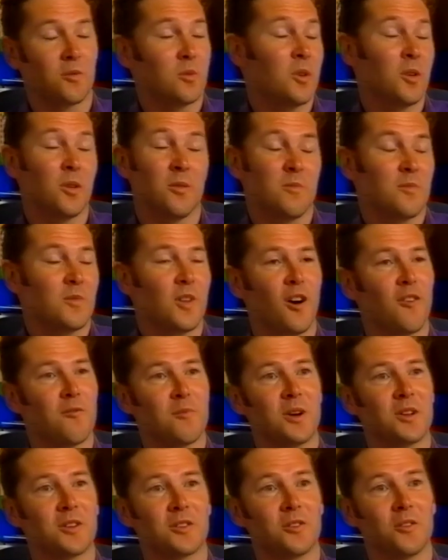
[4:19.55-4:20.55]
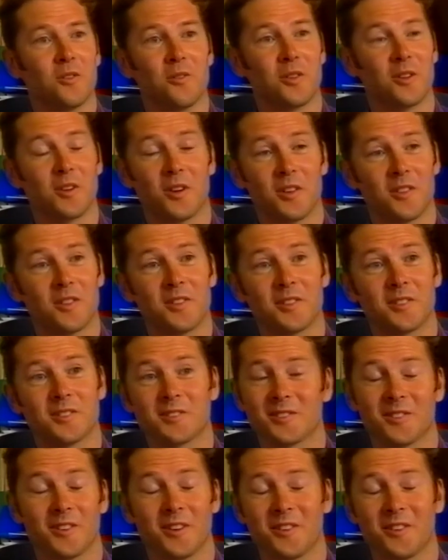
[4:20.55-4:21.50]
well, I've made a call that I think it's